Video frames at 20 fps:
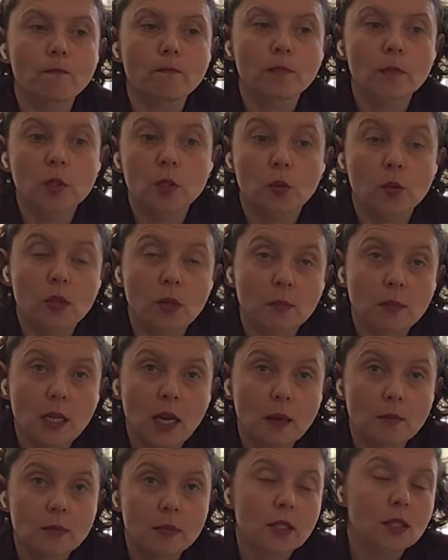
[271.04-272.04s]
so
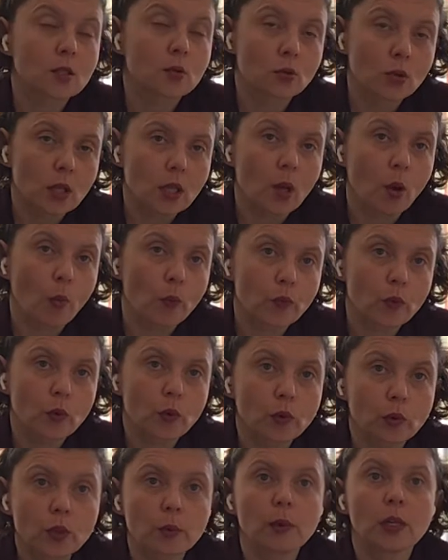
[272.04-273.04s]
sometimes it's really
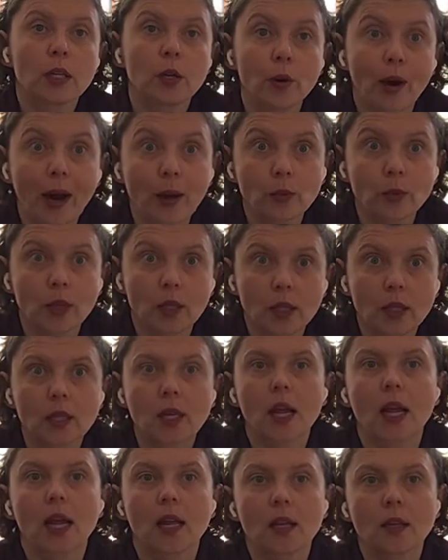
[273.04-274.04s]
helpful to be
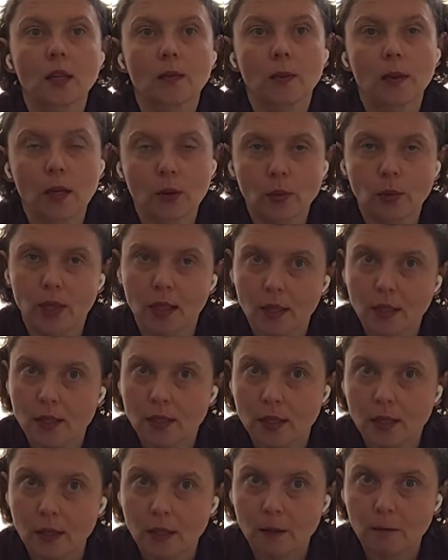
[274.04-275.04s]
grounded and be
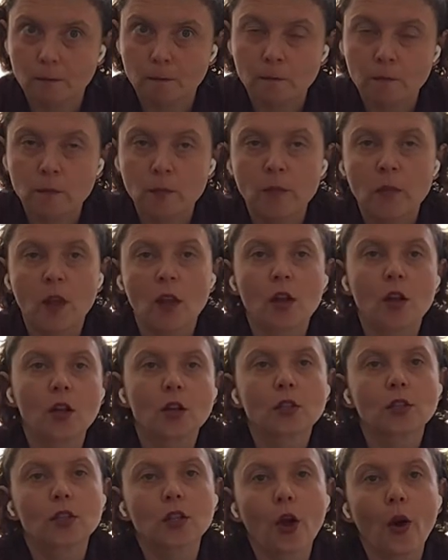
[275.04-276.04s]
realistic.
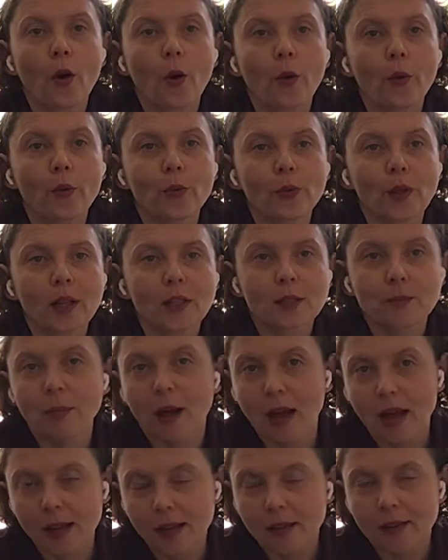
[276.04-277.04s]
So that's
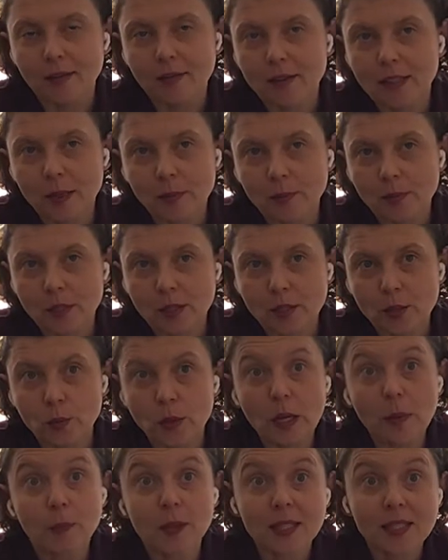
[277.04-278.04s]
my tip this
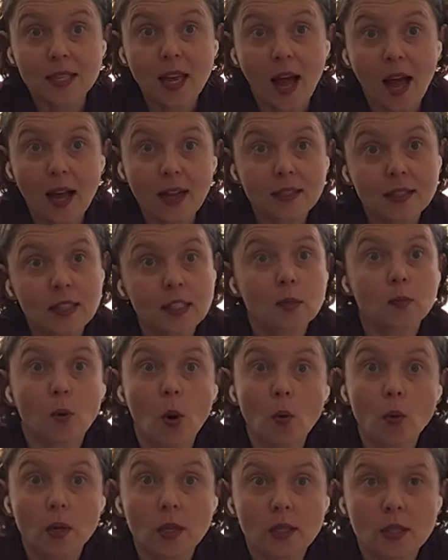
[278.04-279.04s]
week, besides this
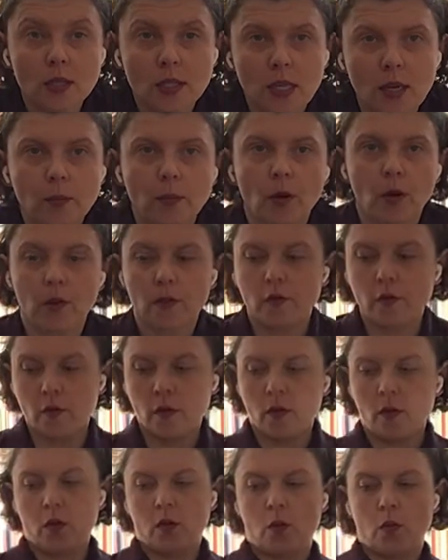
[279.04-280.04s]
bonus tip of
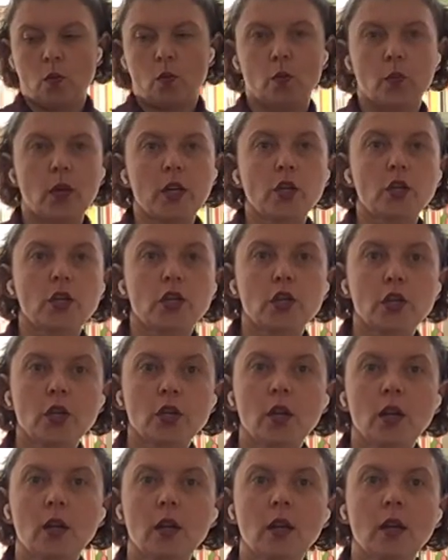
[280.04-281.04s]

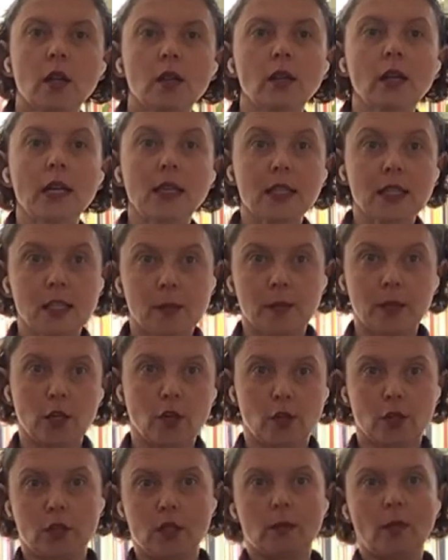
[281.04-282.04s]
which lettuce
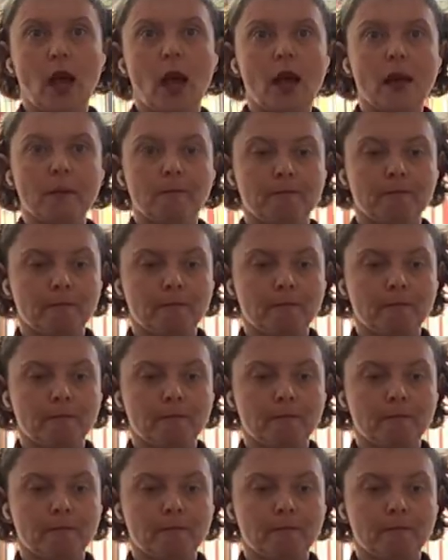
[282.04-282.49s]
spinner to buy.